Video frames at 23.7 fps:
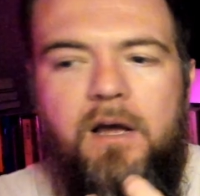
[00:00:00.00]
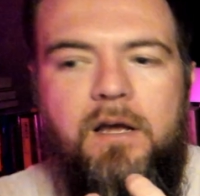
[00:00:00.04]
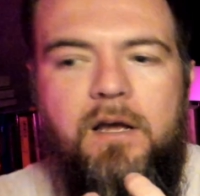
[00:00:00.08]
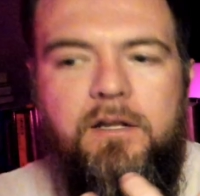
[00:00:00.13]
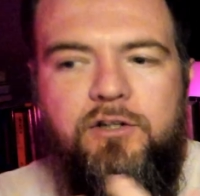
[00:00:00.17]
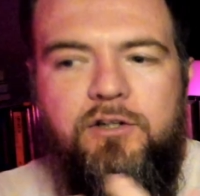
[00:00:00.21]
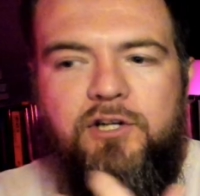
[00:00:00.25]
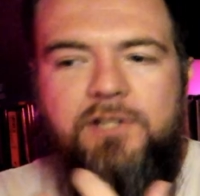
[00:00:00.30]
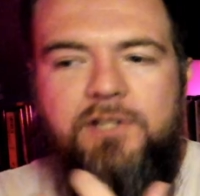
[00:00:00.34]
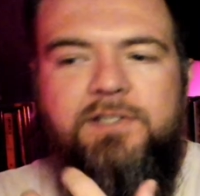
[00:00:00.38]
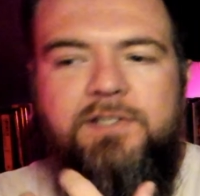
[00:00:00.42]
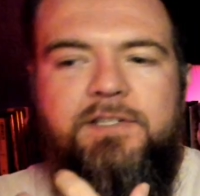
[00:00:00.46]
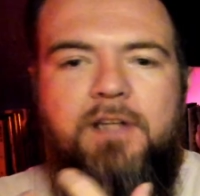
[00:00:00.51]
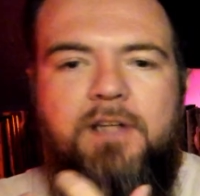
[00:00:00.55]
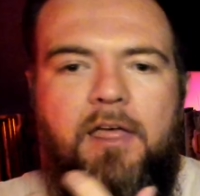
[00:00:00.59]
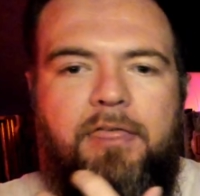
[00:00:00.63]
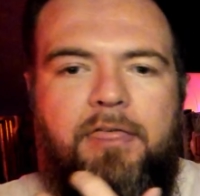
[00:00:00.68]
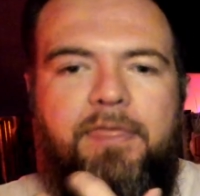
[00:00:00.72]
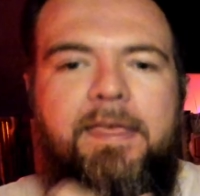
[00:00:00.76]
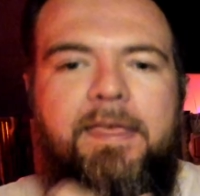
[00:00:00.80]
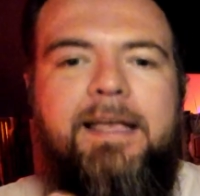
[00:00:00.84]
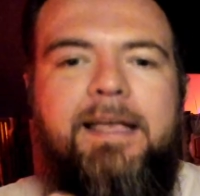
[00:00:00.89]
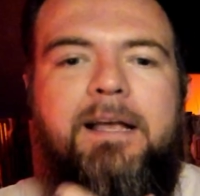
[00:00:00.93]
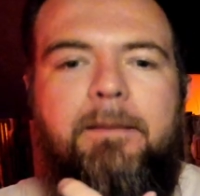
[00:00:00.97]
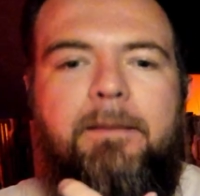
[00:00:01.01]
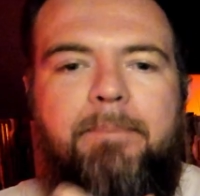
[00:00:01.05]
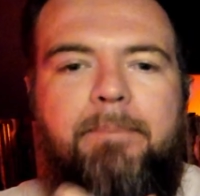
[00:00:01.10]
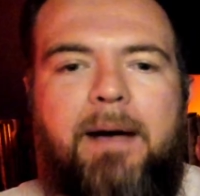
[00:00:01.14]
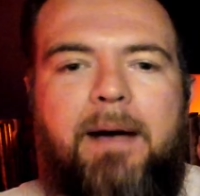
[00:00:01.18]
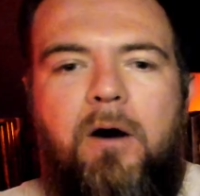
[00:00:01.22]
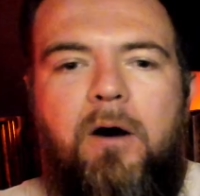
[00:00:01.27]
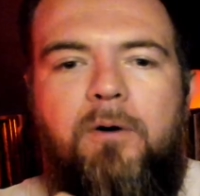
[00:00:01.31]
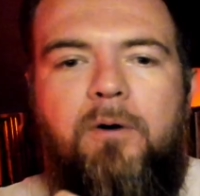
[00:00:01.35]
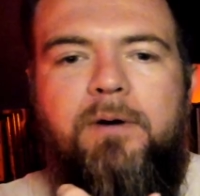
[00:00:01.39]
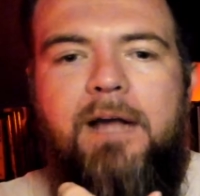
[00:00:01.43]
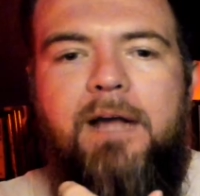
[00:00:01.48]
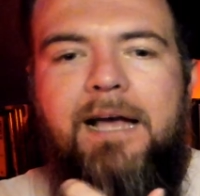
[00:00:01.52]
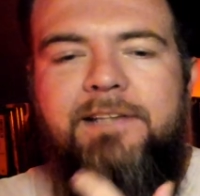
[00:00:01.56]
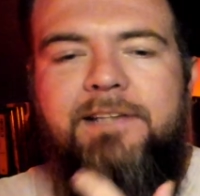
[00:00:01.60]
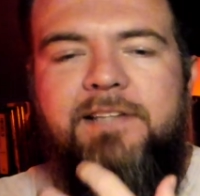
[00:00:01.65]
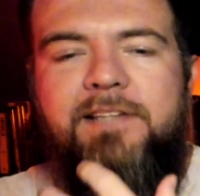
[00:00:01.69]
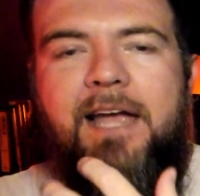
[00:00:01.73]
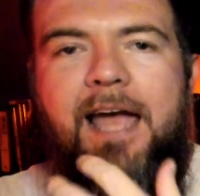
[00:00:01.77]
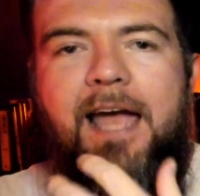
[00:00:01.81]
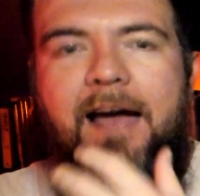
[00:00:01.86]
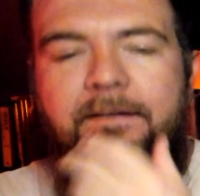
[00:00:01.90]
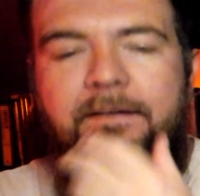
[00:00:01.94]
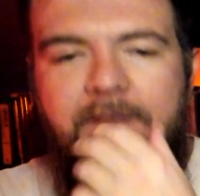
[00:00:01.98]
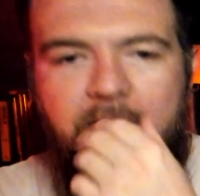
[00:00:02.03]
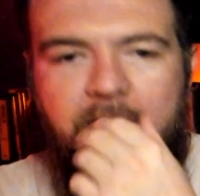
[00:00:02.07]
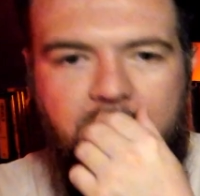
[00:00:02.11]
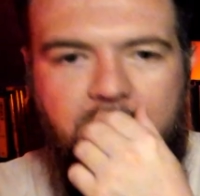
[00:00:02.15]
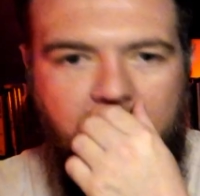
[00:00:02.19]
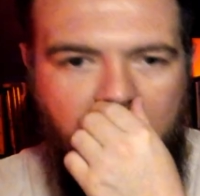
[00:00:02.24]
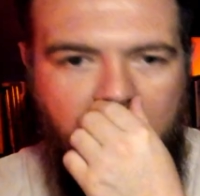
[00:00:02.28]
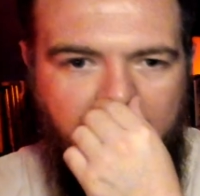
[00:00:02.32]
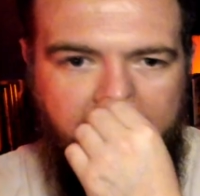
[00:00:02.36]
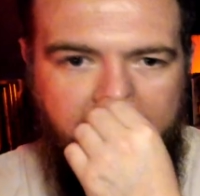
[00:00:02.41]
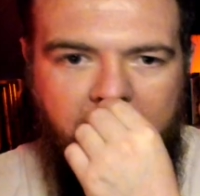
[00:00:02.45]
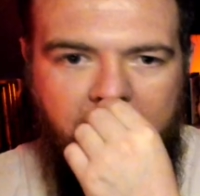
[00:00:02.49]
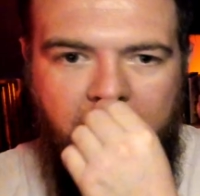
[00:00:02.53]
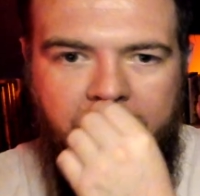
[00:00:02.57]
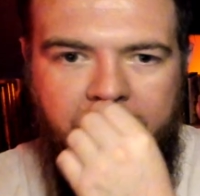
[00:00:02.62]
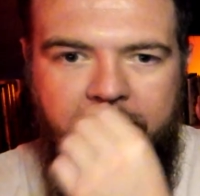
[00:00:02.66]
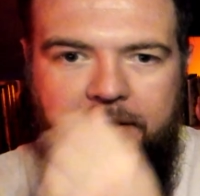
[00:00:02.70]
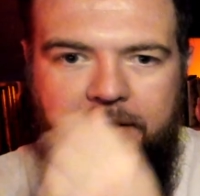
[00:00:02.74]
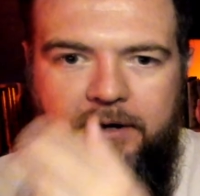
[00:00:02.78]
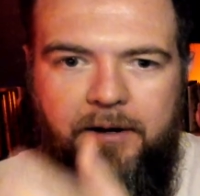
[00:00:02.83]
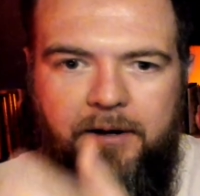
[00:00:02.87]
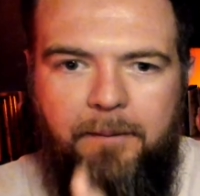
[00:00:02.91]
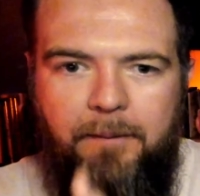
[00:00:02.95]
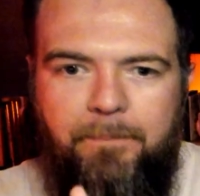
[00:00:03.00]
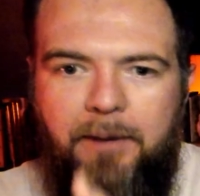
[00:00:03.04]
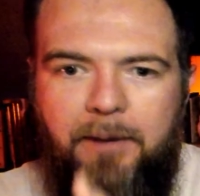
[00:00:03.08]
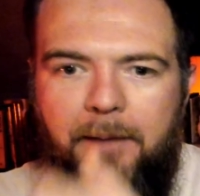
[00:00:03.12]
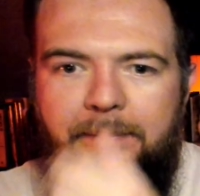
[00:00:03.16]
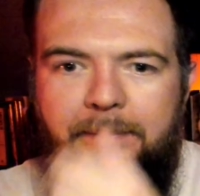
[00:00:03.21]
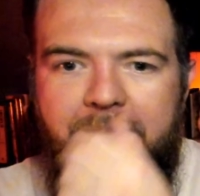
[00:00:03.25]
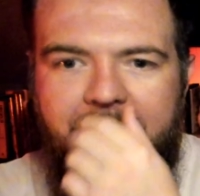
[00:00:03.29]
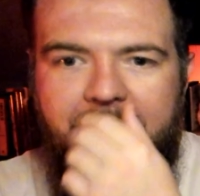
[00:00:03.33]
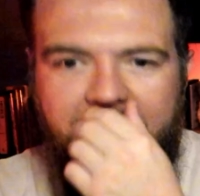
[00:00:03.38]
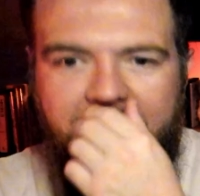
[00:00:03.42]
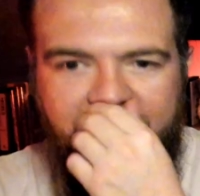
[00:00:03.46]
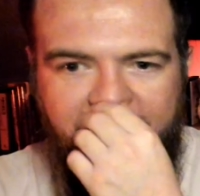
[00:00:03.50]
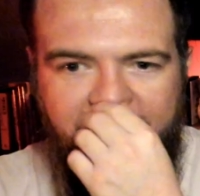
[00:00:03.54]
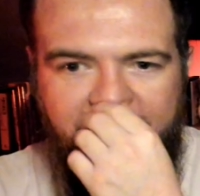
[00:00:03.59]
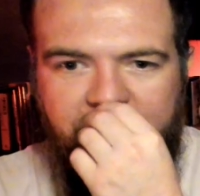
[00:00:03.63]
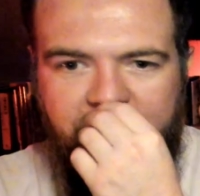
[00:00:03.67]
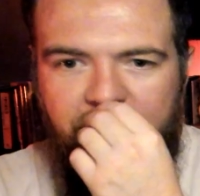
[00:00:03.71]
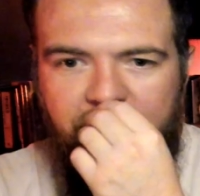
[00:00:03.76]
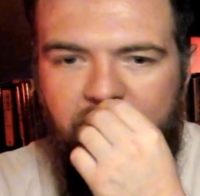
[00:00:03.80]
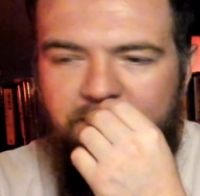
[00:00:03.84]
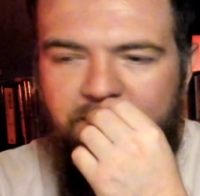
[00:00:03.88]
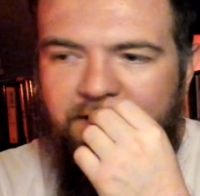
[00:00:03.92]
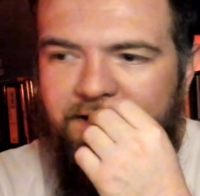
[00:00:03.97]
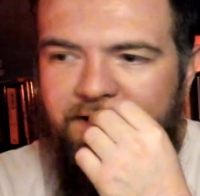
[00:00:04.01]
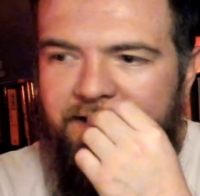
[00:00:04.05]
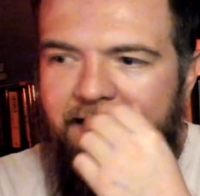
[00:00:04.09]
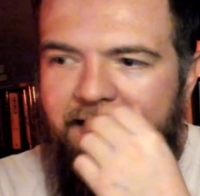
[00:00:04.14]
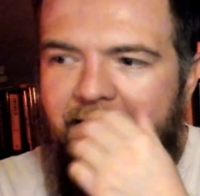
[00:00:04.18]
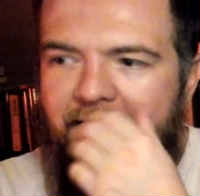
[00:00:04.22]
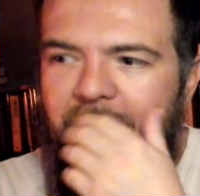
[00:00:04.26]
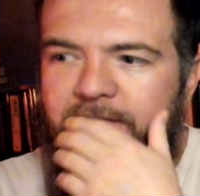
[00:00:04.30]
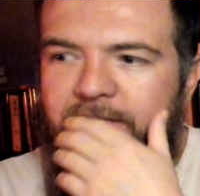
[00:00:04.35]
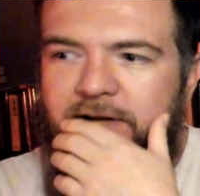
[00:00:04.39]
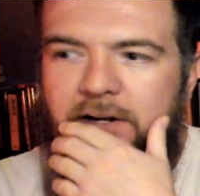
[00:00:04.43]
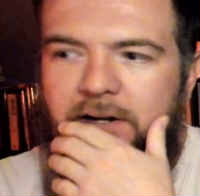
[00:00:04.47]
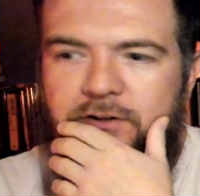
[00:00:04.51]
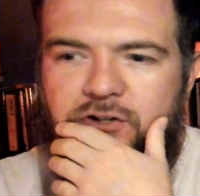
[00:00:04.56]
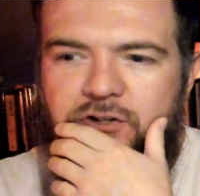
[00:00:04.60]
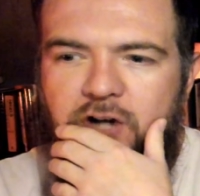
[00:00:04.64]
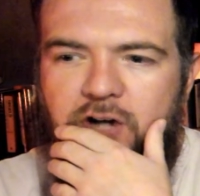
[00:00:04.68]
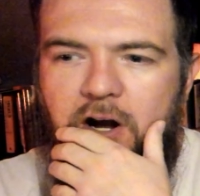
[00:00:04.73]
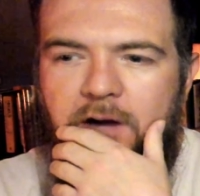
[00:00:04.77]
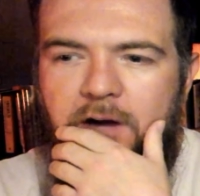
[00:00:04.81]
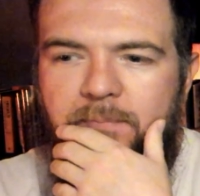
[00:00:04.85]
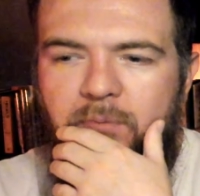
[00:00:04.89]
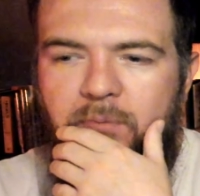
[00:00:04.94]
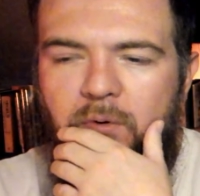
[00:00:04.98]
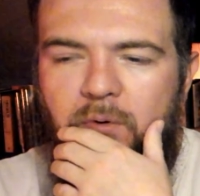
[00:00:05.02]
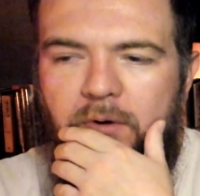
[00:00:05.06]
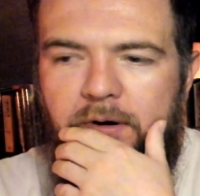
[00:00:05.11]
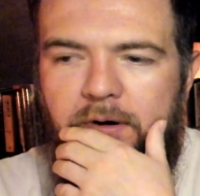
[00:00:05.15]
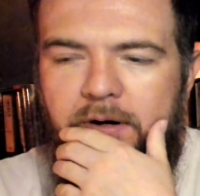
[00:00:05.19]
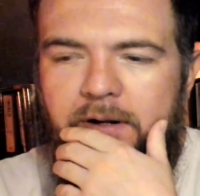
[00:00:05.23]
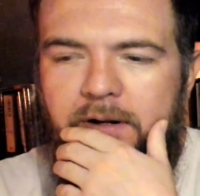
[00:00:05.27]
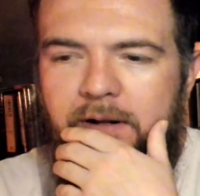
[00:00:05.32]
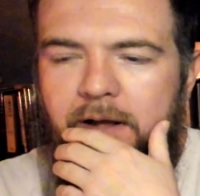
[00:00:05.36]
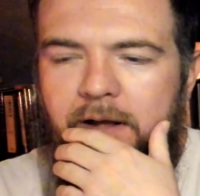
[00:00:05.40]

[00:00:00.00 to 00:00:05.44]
Just think about, as I have here on the puppy kisses versus nails on chalkboard,